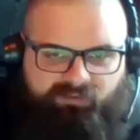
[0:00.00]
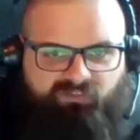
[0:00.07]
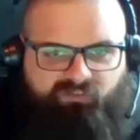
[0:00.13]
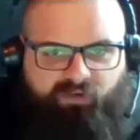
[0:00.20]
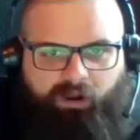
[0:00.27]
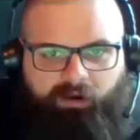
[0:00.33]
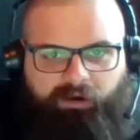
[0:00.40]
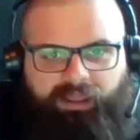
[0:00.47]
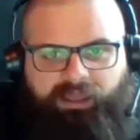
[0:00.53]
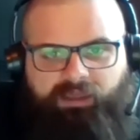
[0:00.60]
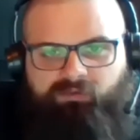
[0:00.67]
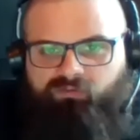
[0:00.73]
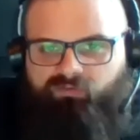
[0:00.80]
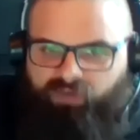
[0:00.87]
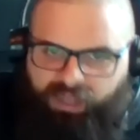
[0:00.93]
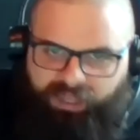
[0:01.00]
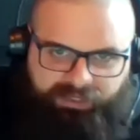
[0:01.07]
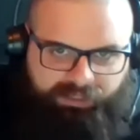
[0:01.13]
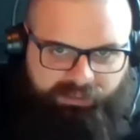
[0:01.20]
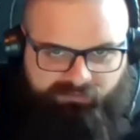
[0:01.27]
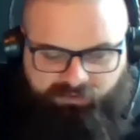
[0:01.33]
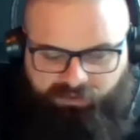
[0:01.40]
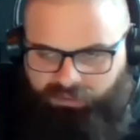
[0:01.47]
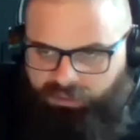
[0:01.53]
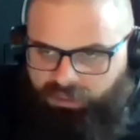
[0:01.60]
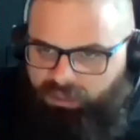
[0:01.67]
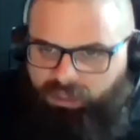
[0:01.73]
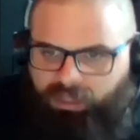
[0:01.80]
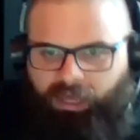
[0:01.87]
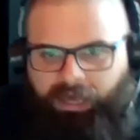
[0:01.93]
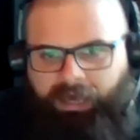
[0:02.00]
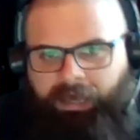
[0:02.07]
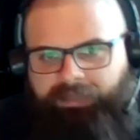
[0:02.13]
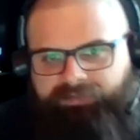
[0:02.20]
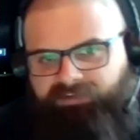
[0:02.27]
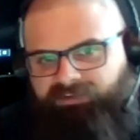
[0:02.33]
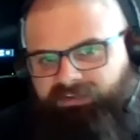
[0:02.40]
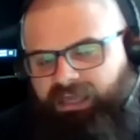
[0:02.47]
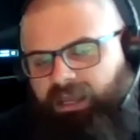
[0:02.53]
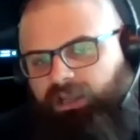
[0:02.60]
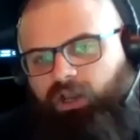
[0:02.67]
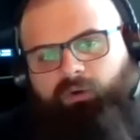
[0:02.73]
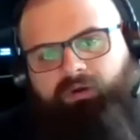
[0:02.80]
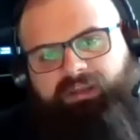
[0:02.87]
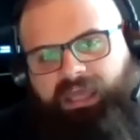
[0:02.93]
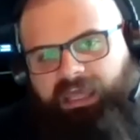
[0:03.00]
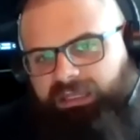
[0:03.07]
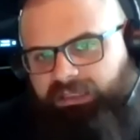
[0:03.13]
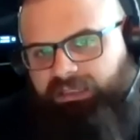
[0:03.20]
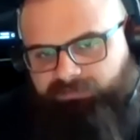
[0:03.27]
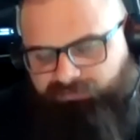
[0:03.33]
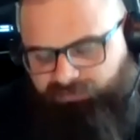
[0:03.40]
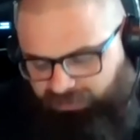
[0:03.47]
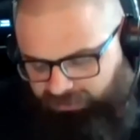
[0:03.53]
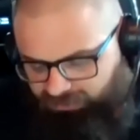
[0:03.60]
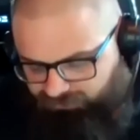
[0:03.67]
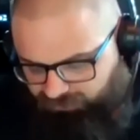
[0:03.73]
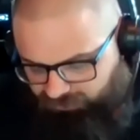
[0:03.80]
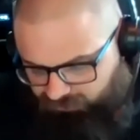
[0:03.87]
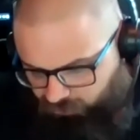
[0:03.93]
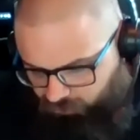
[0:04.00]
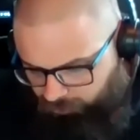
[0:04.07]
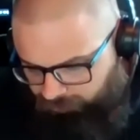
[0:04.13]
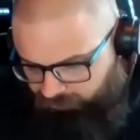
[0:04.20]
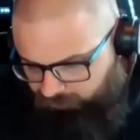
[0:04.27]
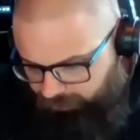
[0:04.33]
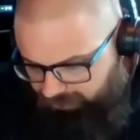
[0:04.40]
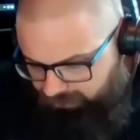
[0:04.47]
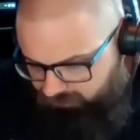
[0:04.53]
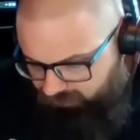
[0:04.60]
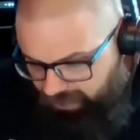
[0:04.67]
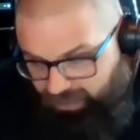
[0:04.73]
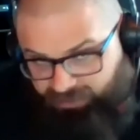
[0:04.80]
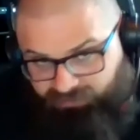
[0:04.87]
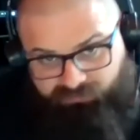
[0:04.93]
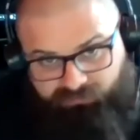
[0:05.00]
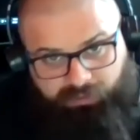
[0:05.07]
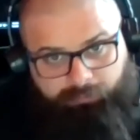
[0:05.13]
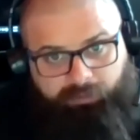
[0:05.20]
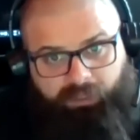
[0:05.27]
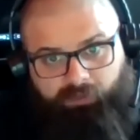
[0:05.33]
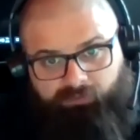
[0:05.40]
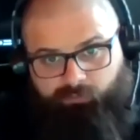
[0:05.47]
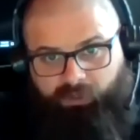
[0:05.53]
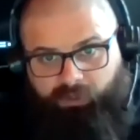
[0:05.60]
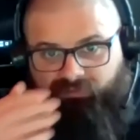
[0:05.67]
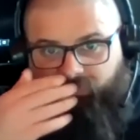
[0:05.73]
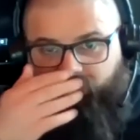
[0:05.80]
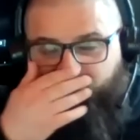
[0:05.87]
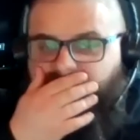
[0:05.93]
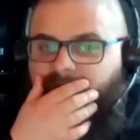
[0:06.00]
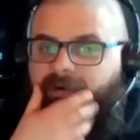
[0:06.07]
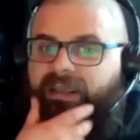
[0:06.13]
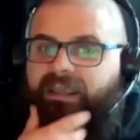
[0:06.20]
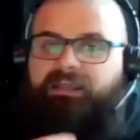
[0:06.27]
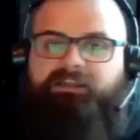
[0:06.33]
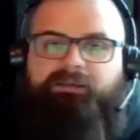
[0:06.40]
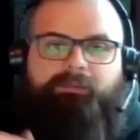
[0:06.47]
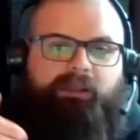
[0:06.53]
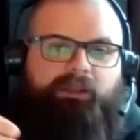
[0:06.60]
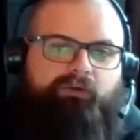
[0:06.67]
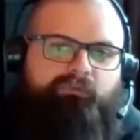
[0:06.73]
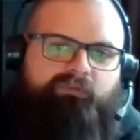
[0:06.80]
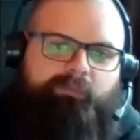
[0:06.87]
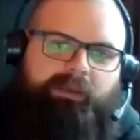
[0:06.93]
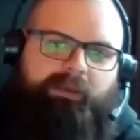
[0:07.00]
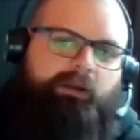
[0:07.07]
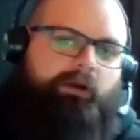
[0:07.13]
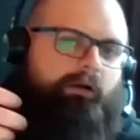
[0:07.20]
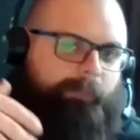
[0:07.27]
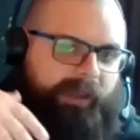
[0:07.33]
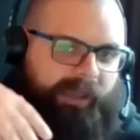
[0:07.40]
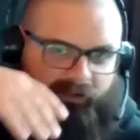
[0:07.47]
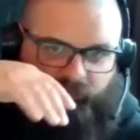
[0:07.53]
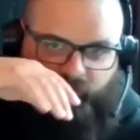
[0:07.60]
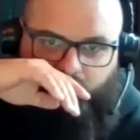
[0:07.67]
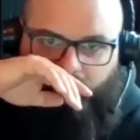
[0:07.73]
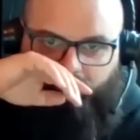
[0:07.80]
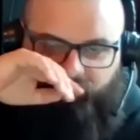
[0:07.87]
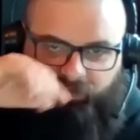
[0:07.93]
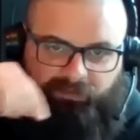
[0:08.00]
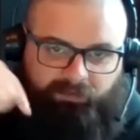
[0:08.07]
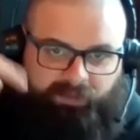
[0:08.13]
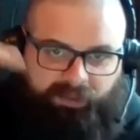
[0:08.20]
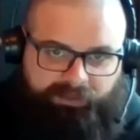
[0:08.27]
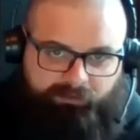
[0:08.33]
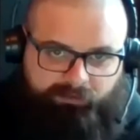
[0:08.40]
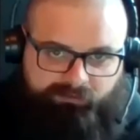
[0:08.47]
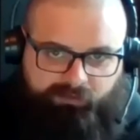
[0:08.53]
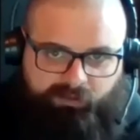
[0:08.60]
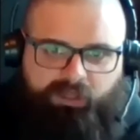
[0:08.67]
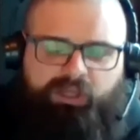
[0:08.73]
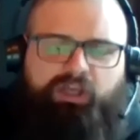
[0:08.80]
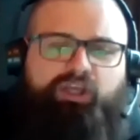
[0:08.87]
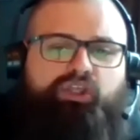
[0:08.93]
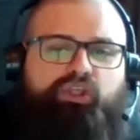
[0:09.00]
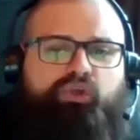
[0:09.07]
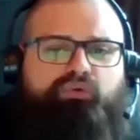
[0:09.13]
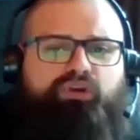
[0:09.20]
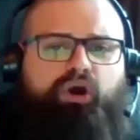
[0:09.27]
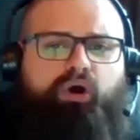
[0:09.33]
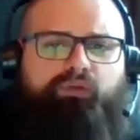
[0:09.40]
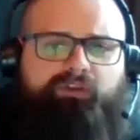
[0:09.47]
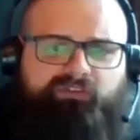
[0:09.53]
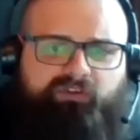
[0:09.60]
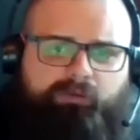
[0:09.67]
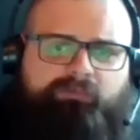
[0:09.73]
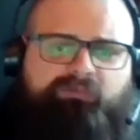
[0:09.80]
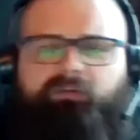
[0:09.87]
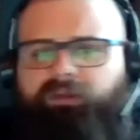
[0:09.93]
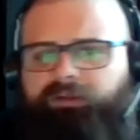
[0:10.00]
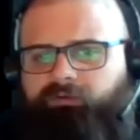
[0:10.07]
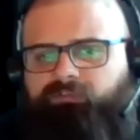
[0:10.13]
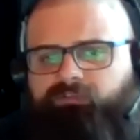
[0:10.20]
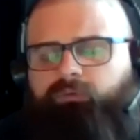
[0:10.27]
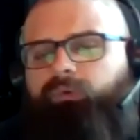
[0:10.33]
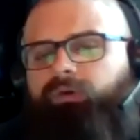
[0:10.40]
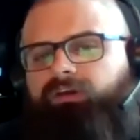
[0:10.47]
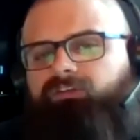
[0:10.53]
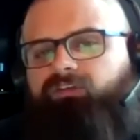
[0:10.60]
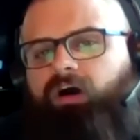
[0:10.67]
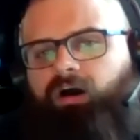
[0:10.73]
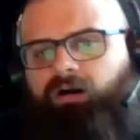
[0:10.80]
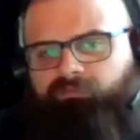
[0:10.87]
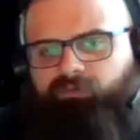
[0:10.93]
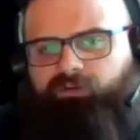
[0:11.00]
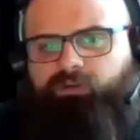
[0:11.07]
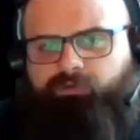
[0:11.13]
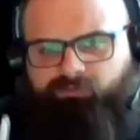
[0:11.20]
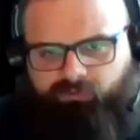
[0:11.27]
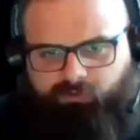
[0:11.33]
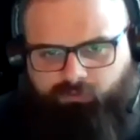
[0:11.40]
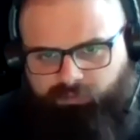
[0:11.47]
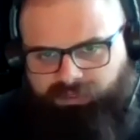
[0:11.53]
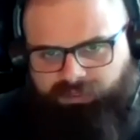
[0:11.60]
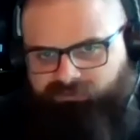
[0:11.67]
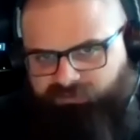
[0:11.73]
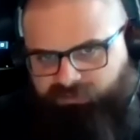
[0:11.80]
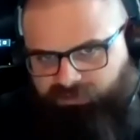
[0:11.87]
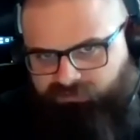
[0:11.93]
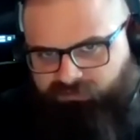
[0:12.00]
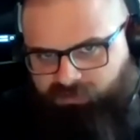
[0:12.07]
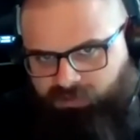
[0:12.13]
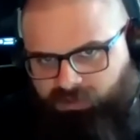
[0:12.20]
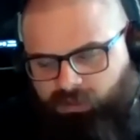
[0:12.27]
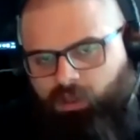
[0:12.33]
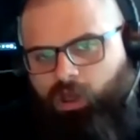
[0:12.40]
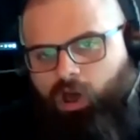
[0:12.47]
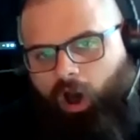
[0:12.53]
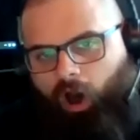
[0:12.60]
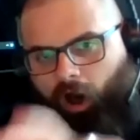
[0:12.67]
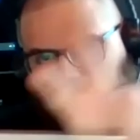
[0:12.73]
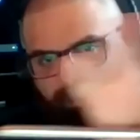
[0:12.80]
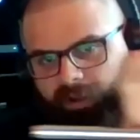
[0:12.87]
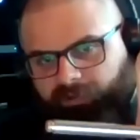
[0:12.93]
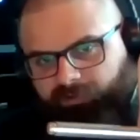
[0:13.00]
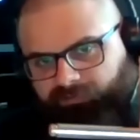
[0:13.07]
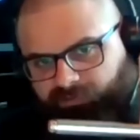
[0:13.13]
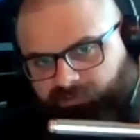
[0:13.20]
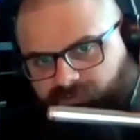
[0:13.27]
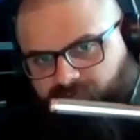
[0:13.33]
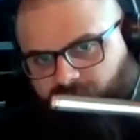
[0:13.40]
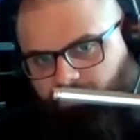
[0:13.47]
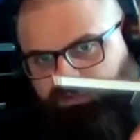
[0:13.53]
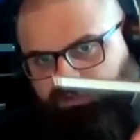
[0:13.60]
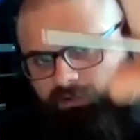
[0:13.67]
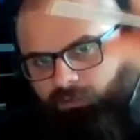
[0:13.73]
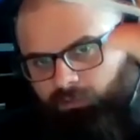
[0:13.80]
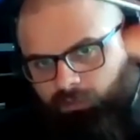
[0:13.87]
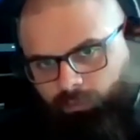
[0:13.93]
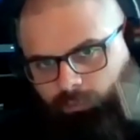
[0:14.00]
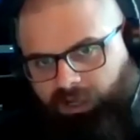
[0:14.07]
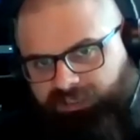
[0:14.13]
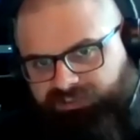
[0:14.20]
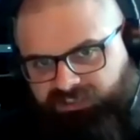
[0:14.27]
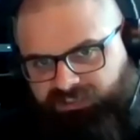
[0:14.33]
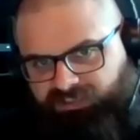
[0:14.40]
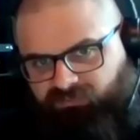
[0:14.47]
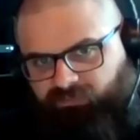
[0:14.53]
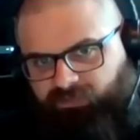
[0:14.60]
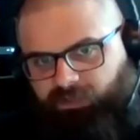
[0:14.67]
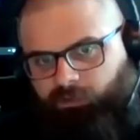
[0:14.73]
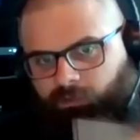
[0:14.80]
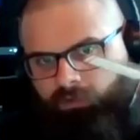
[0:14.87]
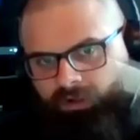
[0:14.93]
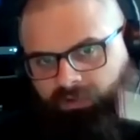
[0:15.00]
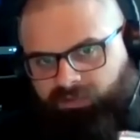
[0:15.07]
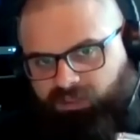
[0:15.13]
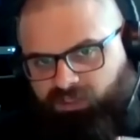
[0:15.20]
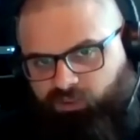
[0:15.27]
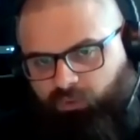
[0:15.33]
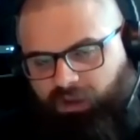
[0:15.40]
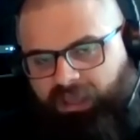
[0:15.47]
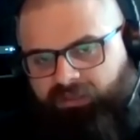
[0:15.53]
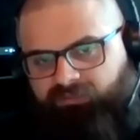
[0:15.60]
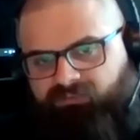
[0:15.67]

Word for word: far as financing, uh, did not go into any of the financing terms because, guys, anybody else watching this, you know, Andy, me and you, we've been going back and forth on the lenders. You know the terms the lenders are willing to offer you as a Korean citizen. All my other folks out there who are watching this video who are in the U.S.,